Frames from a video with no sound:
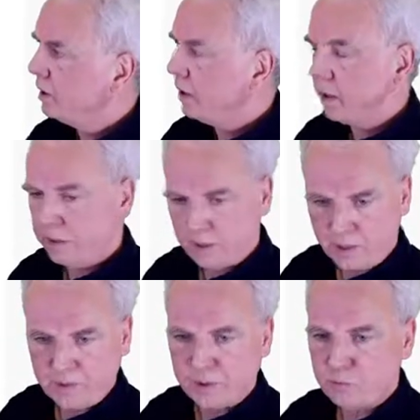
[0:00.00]
and
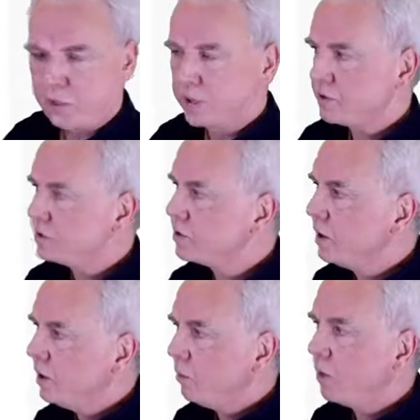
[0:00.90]
lambda expressions
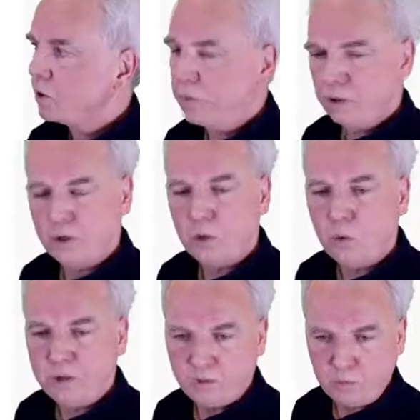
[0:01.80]
but we'll
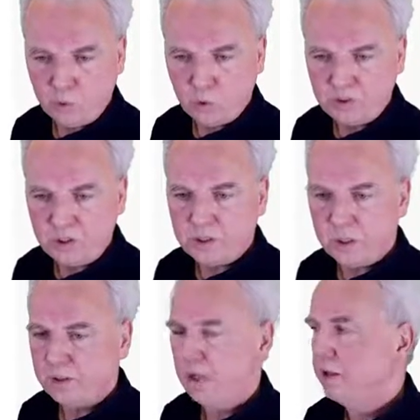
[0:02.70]
go into more
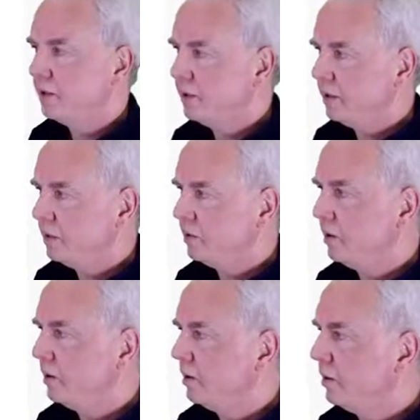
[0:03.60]
detail uh,
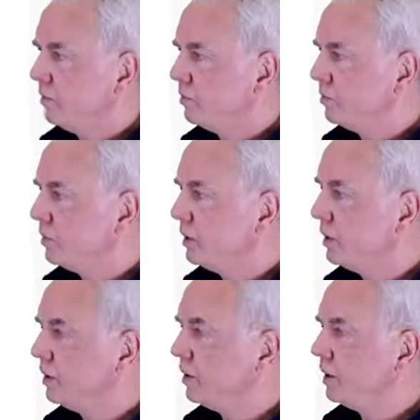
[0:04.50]
uh,
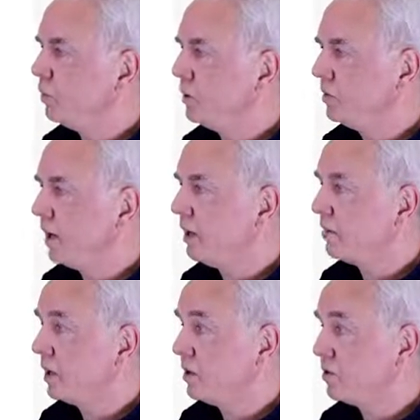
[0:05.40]
in, in week
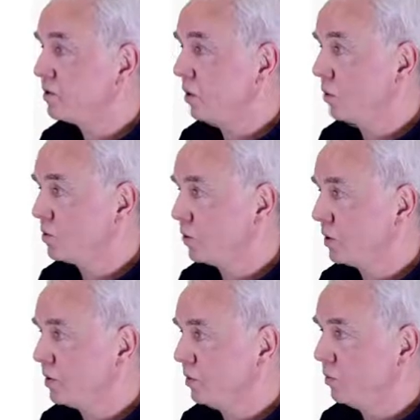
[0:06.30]
5. That is also
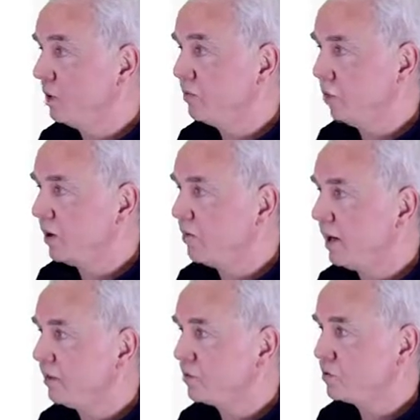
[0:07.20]
what week 4 and
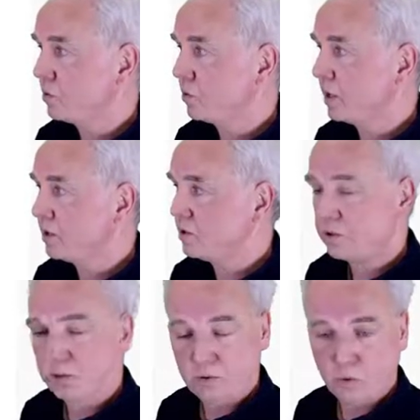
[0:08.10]
5, so that
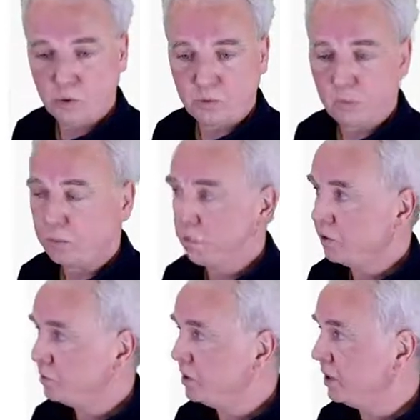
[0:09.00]
is uh, what, what we'll
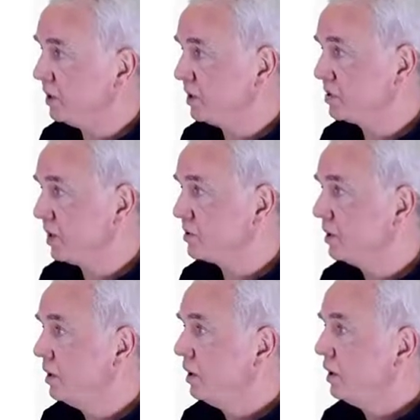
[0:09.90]
do here in this case.
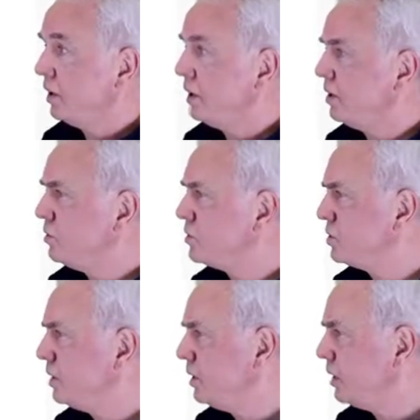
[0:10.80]
Here you
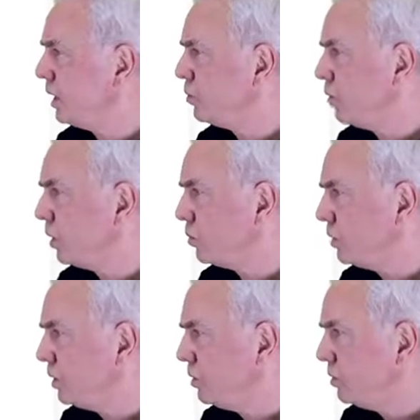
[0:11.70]
see that what
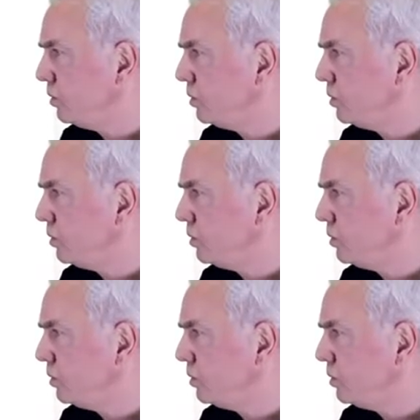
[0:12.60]
we do,